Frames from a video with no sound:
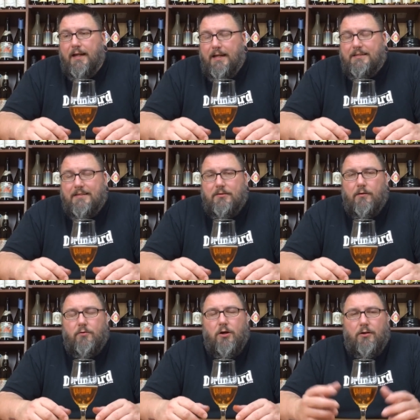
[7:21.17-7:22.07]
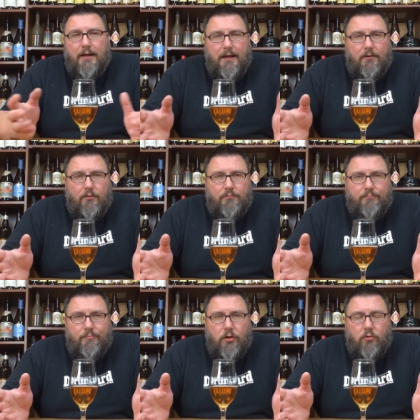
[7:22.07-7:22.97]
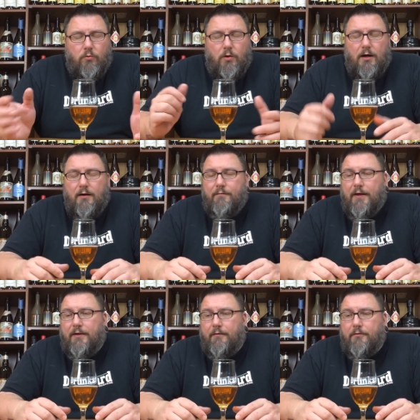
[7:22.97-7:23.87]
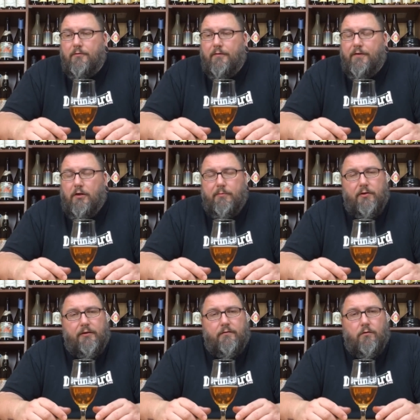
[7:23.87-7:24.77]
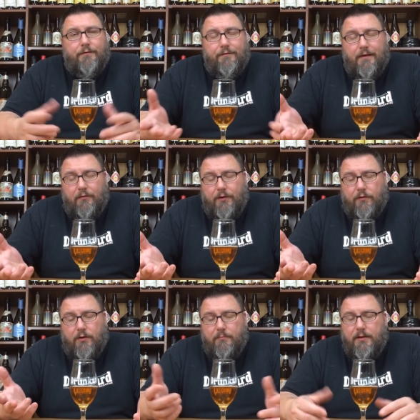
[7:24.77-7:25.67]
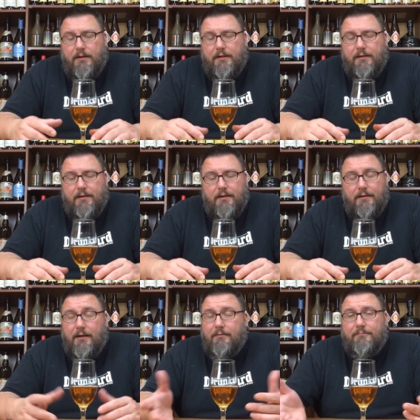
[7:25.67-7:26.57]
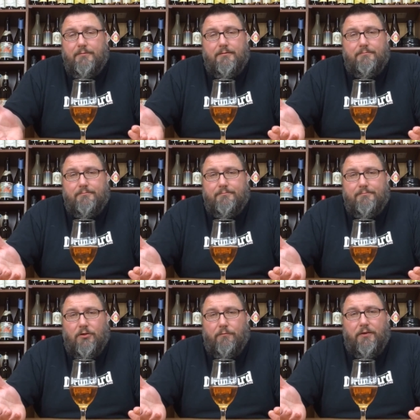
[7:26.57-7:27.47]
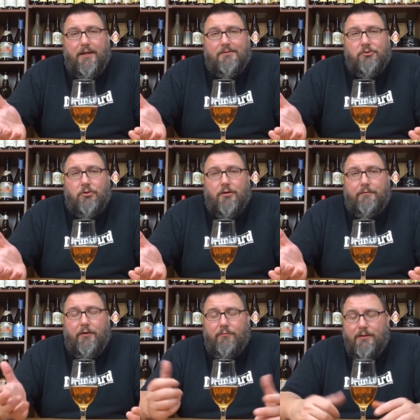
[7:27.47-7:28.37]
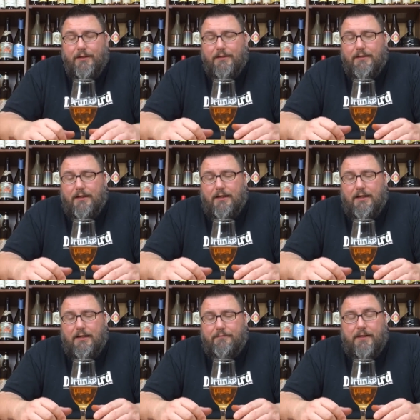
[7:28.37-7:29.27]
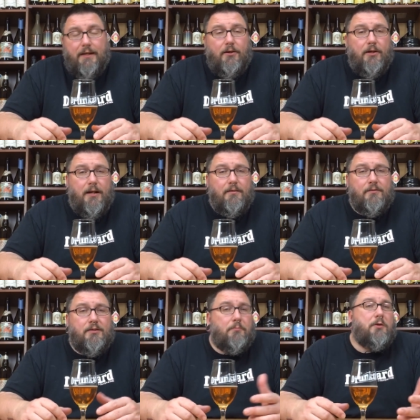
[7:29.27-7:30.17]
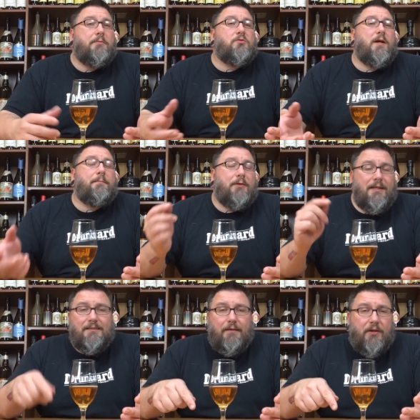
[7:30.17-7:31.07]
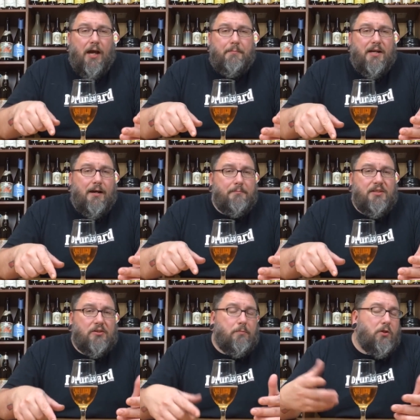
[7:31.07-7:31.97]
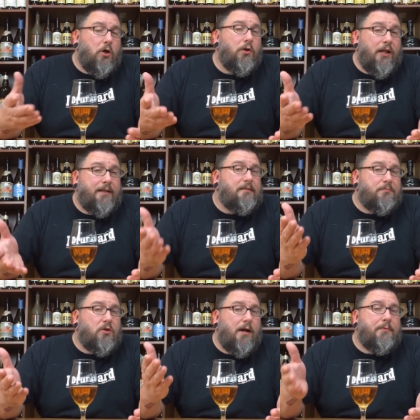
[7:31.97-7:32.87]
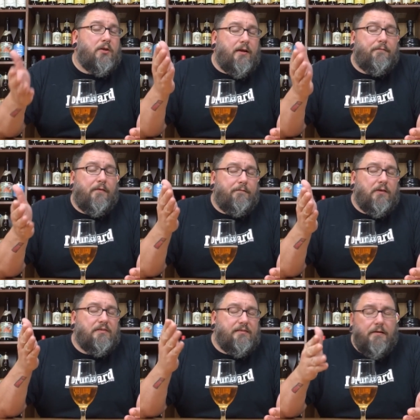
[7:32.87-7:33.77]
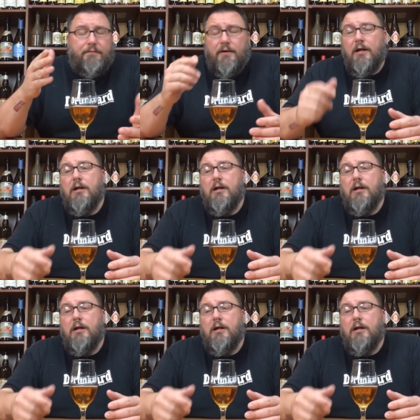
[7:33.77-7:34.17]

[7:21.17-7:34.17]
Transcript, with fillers: 86 overall and no uh, value availability scores since I don't get them. And uh, yeah, hopefully you guys enjoyed the review. Uh, if you did or you didn't, somewhere in between, please leave a comment in the comment section below and like, subscribe, and all that fun, fun stuff.